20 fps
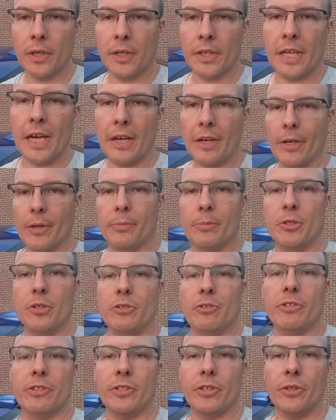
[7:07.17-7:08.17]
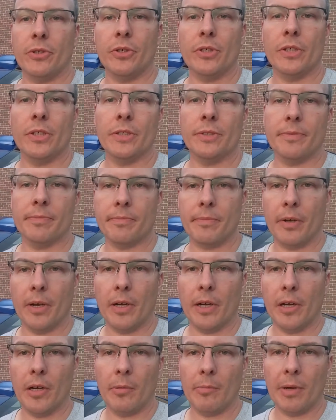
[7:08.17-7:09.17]
Now that I'm used to it,
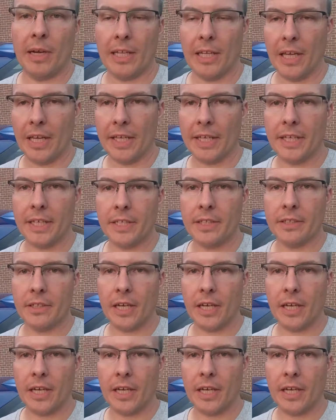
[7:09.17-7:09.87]
I like it.